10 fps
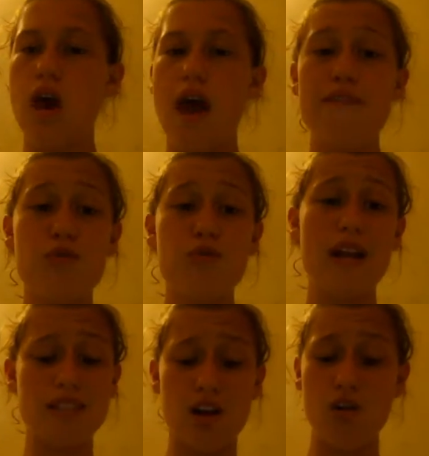Everyone
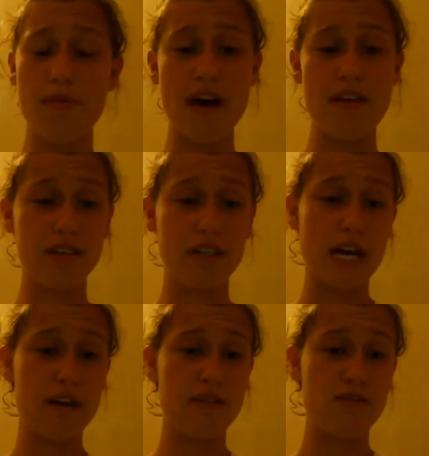has their own path in
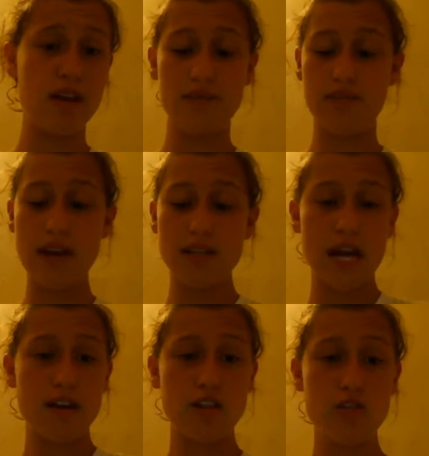life, and if they
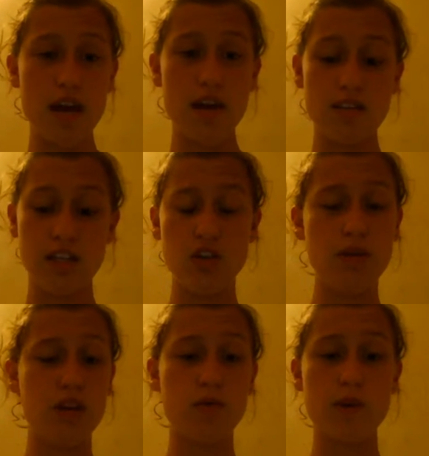decide to do that, then you
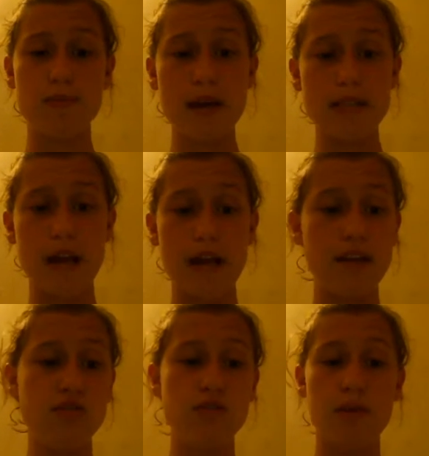need to respect that, and
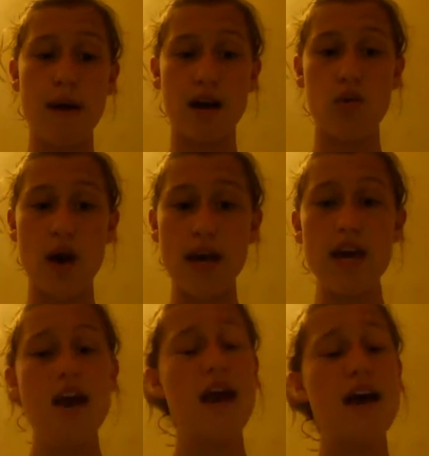you need to back
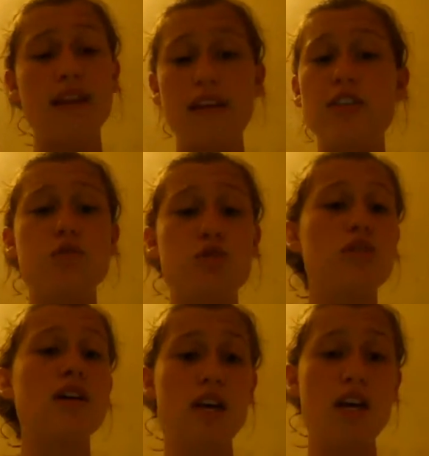away and let them do
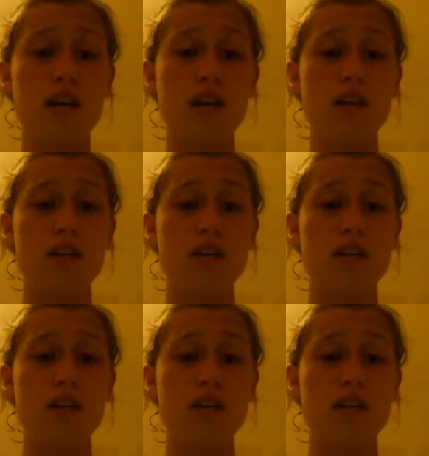their thing.